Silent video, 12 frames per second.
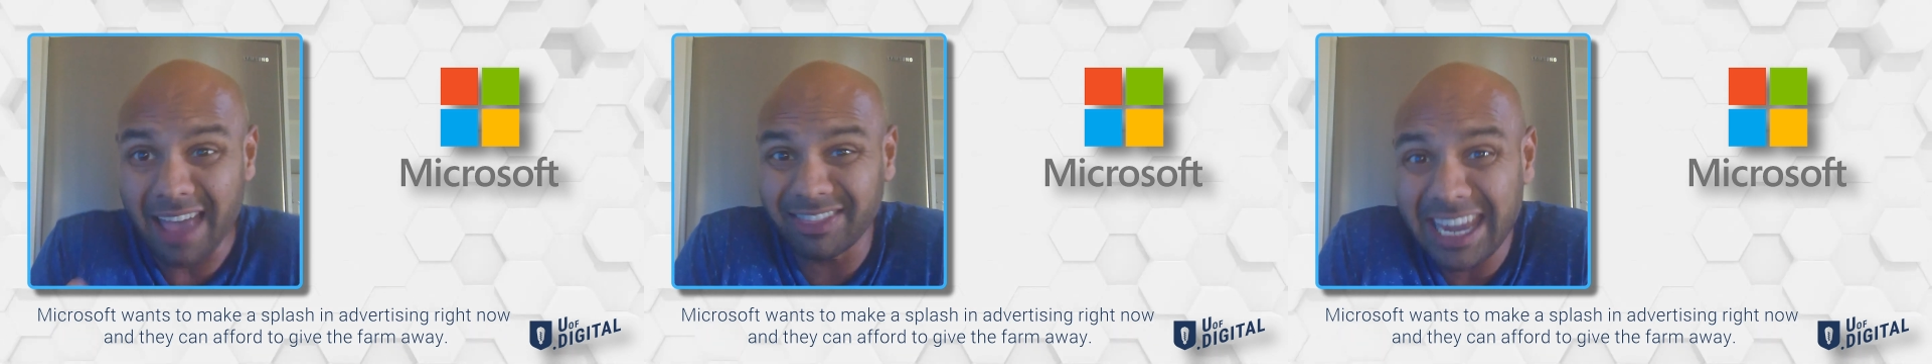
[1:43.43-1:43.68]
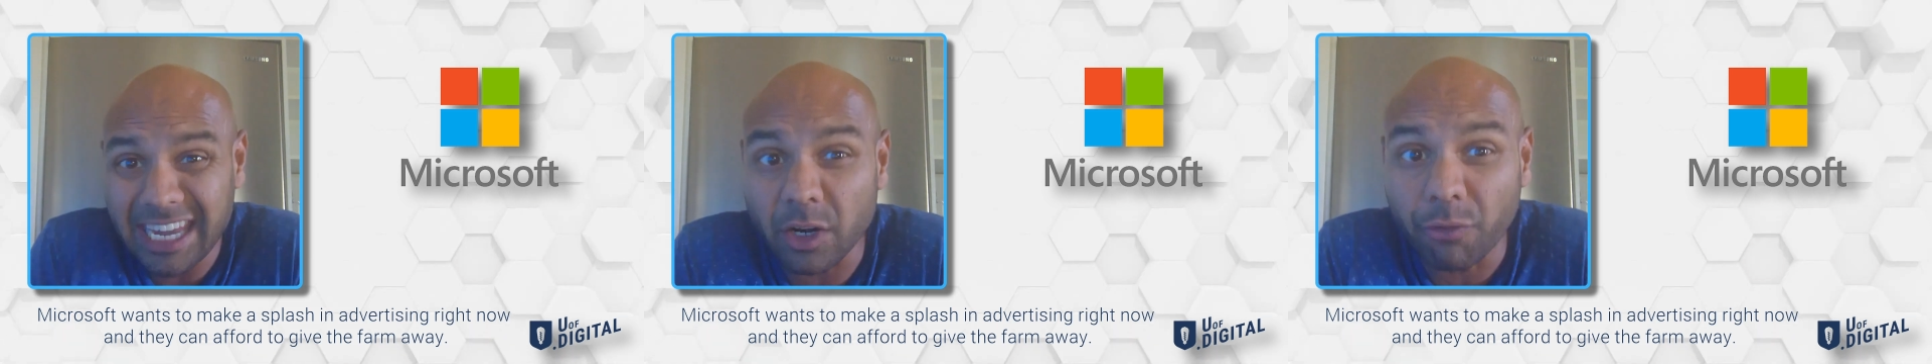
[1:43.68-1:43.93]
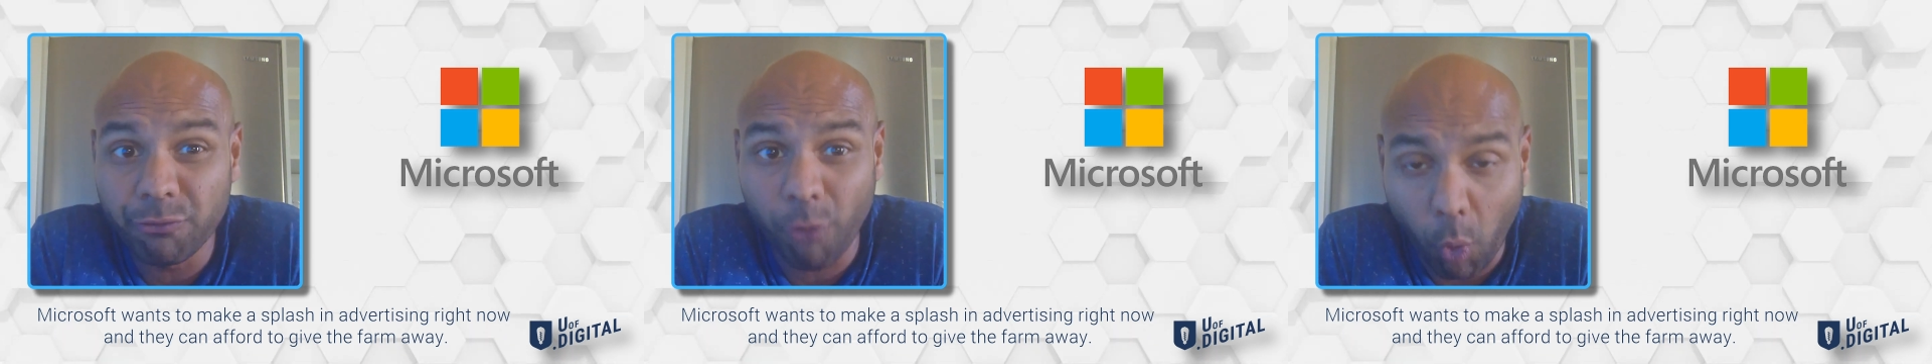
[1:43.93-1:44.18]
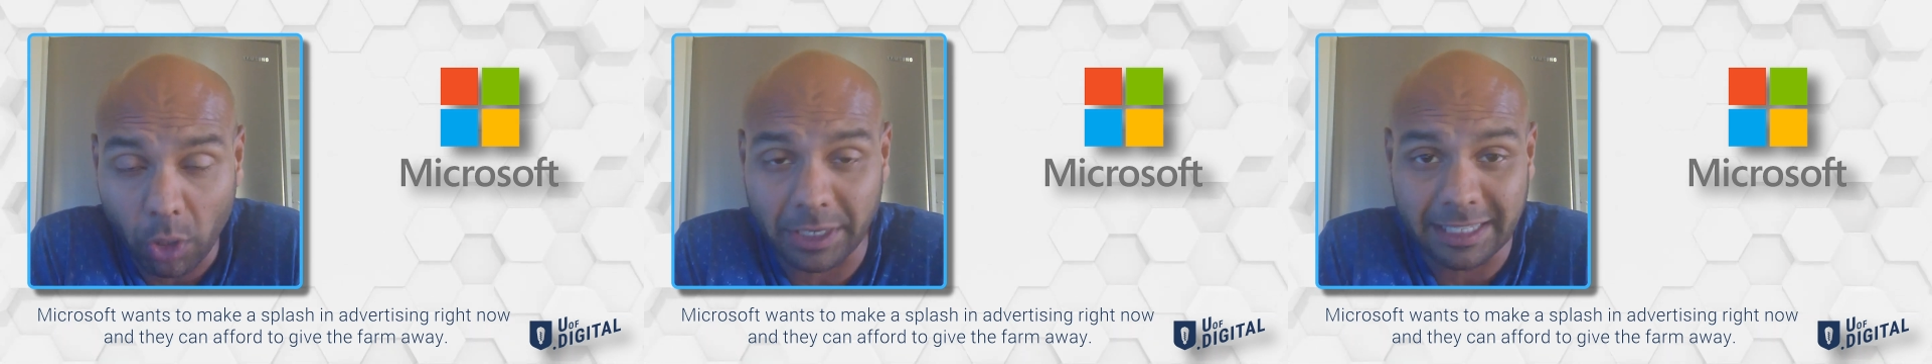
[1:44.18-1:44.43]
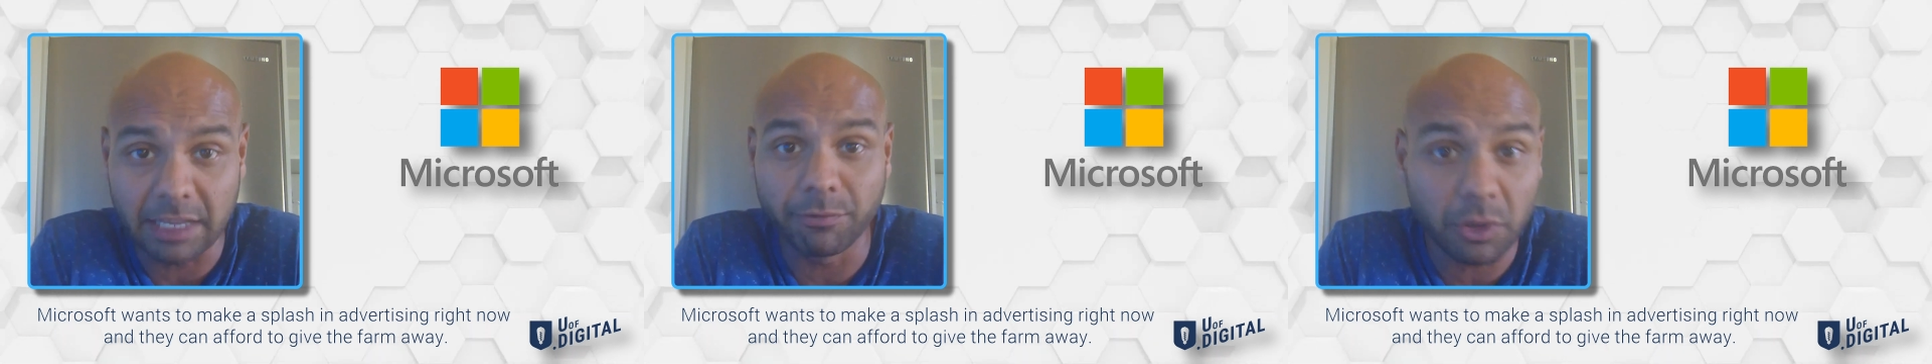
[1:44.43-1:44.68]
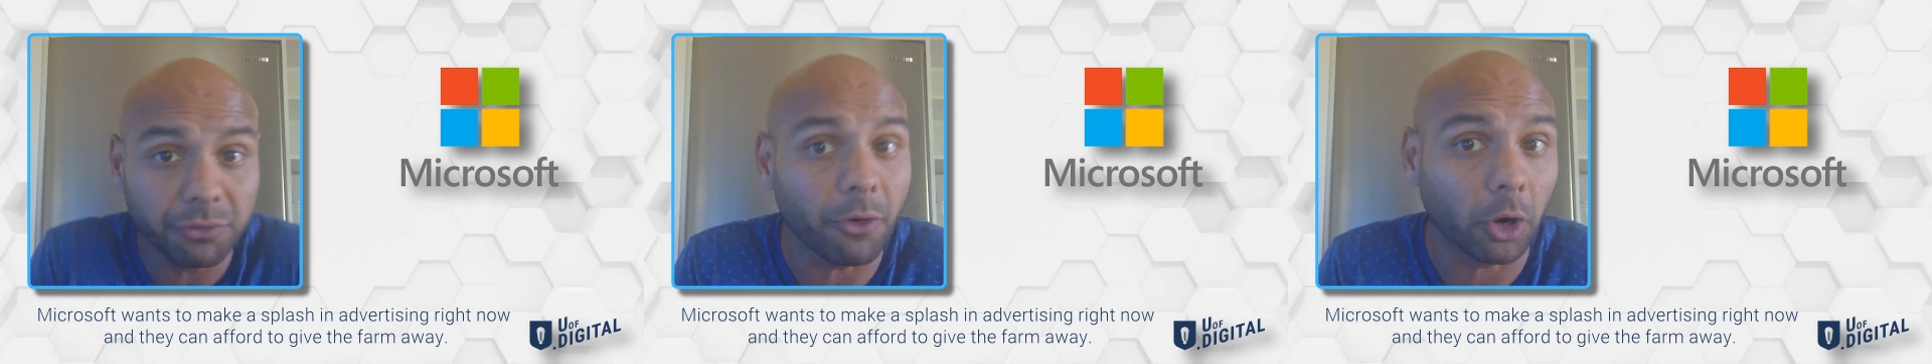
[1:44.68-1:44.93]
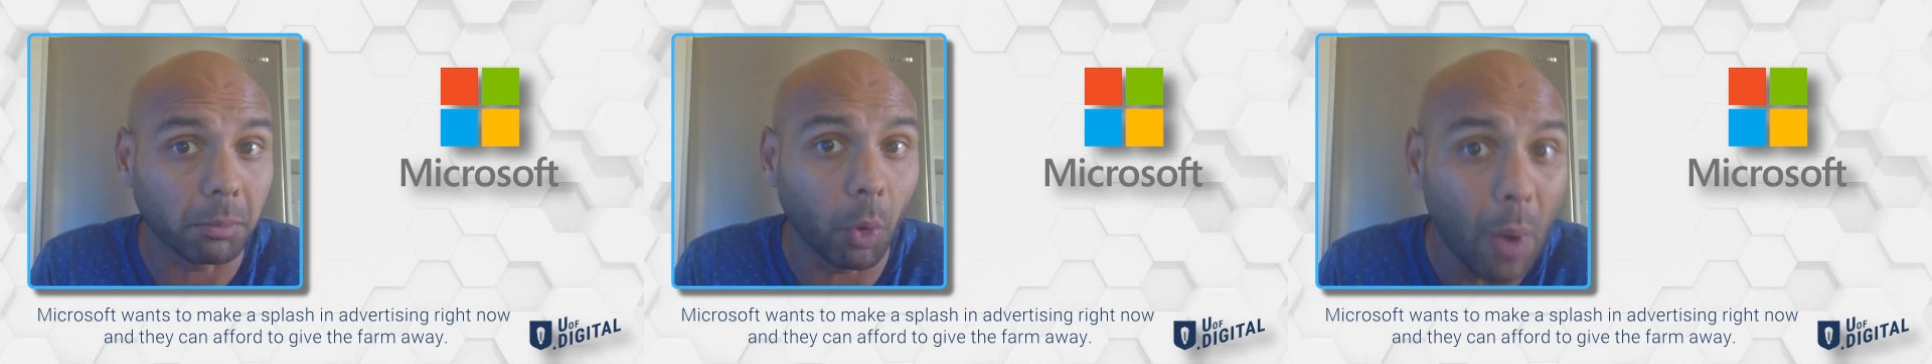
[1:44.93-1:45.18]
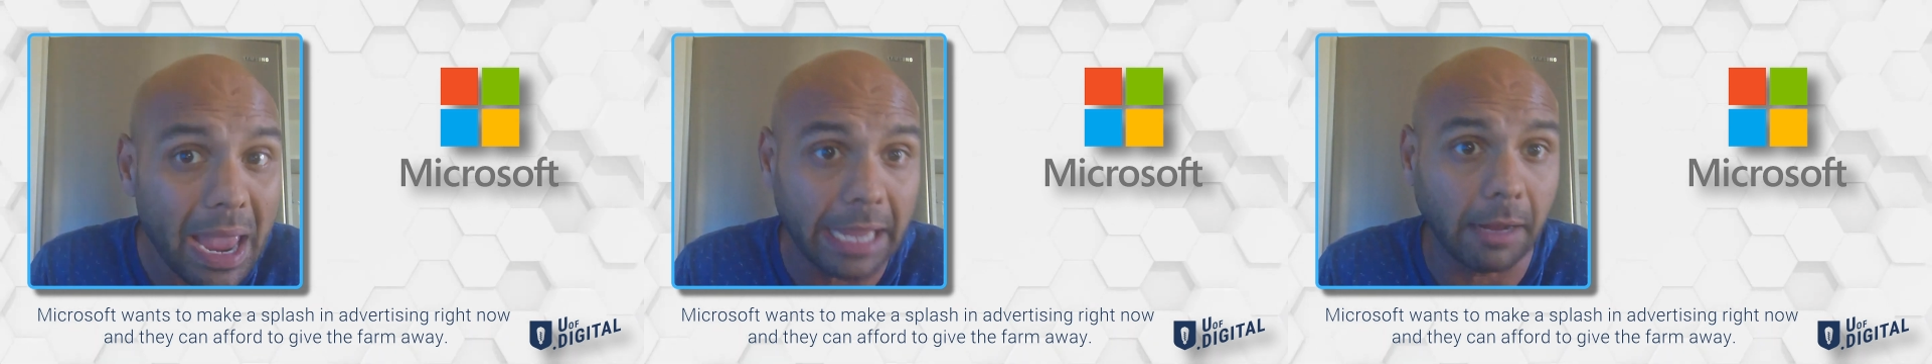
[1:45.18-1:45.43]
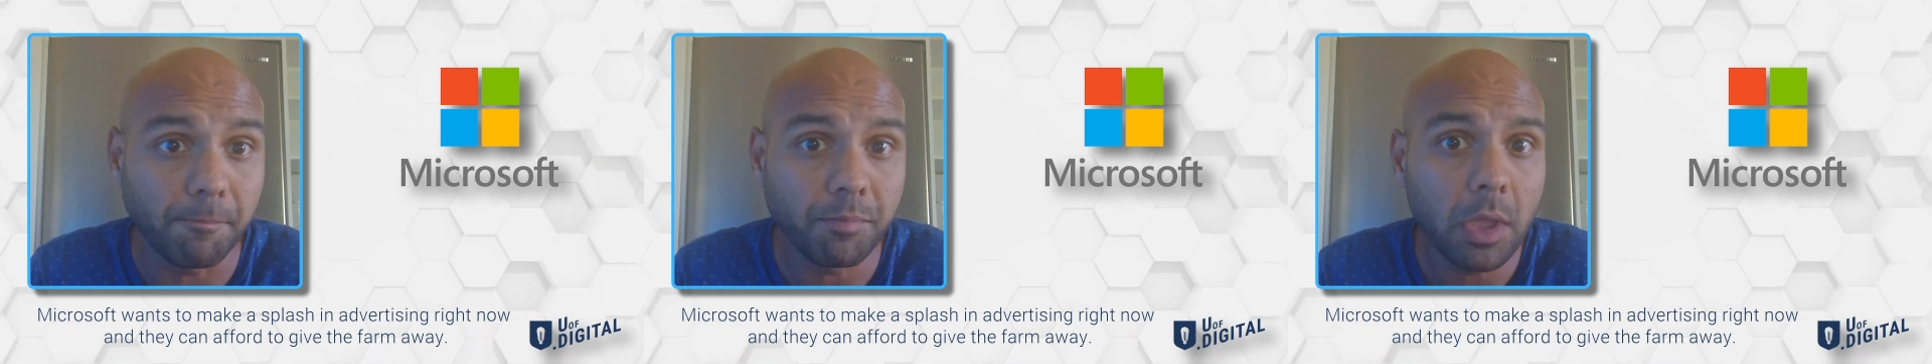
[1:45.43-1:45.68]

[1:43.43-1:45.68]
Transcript: and they can afford to give the farm away.